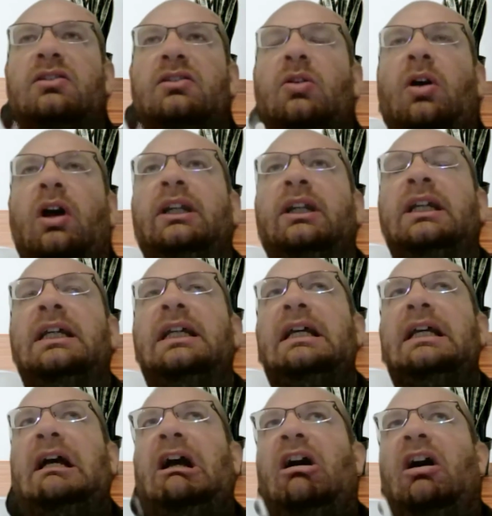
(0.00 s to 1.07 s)
and so on.
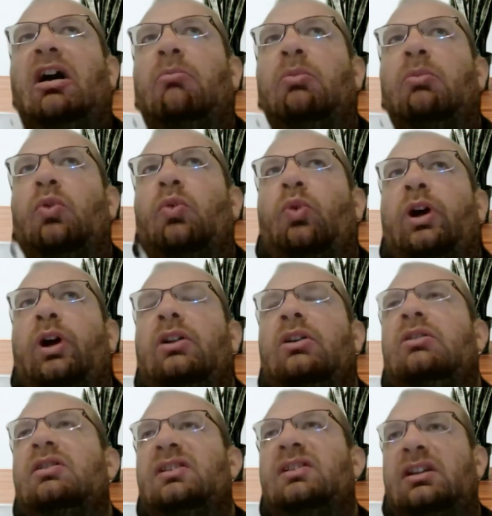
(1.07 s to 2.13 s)
Where do
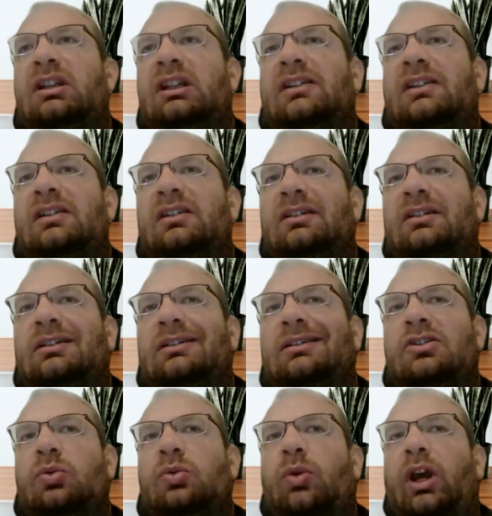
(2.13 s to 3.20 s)
you see this
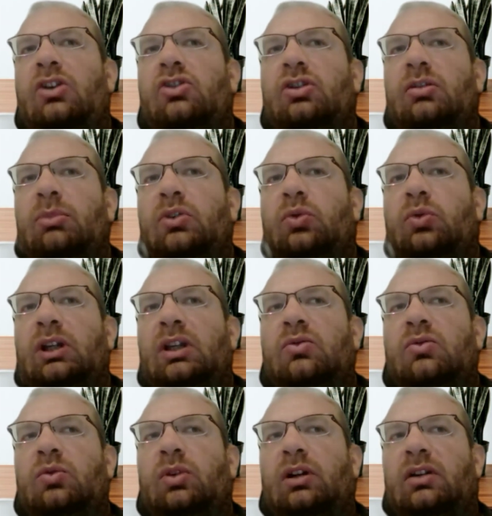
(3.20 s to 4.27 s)
situation between
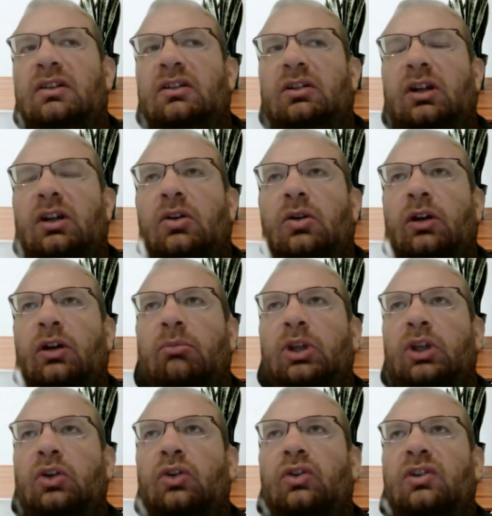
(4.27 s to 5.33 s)
Israel and Syria going?
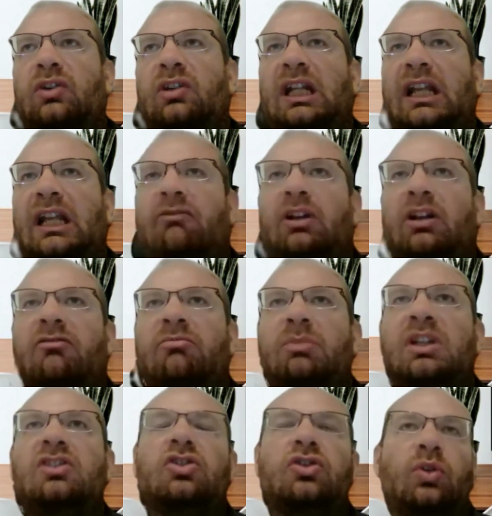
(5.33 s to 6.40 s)
Because the level of
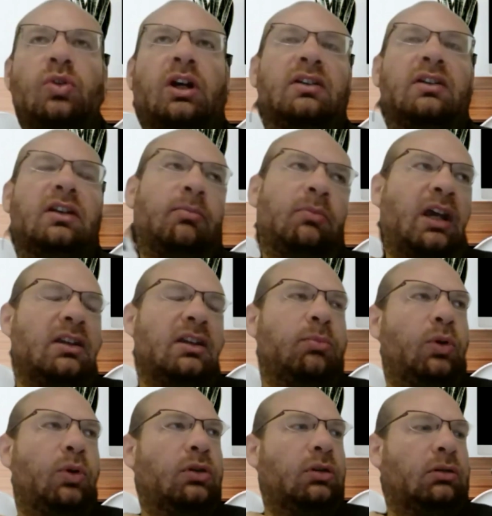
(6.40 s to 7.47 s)
mistrust, I
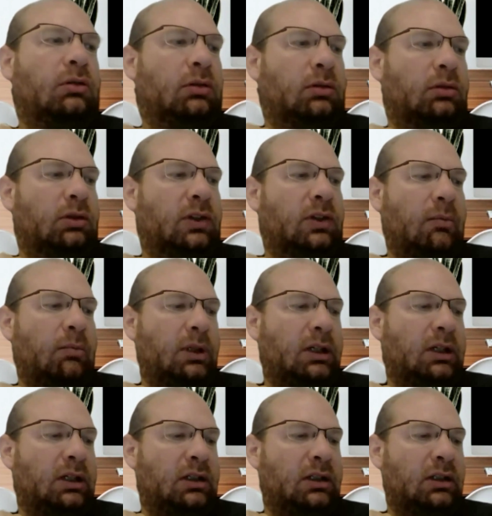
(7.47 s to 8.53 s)
spoke to some
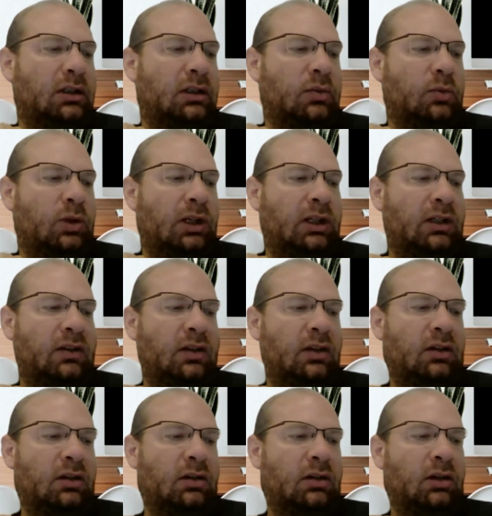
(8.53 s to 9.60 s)
Israeli
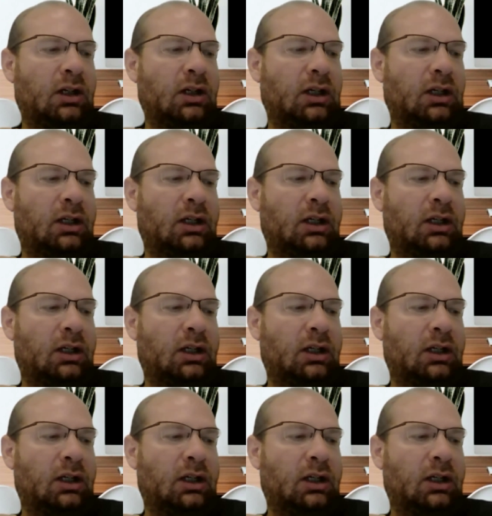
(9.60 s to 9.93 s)
senior